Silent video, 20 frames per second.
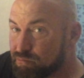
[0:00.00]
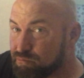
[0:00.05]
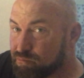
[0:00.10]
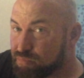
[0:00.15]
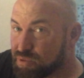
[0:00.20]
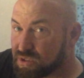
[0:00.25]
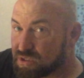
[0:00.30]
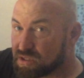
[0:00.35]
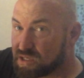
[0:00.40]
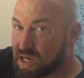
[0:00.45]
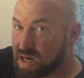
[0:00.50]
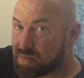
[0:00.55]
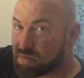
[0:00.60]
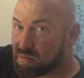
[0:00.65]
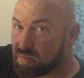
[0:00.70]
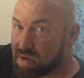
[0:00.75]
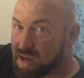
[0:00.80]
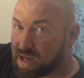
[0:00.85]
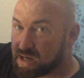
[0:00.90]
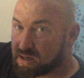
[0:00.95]
put the camera
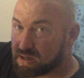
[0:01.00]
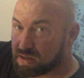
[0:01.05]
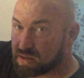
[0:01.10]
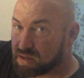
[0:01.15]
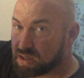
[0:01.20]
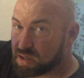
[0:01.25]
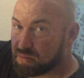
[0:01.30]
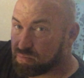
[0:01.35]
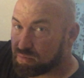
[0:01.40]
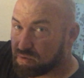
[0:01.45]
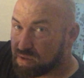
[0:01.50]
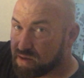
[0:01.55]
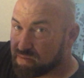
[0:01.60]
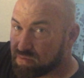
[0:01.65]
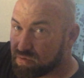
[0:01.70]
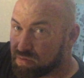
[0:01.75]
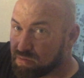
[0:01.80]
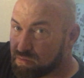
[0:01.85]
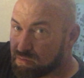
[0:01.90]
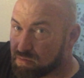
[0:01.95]
back up
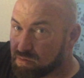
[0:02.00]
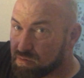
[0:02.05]
level.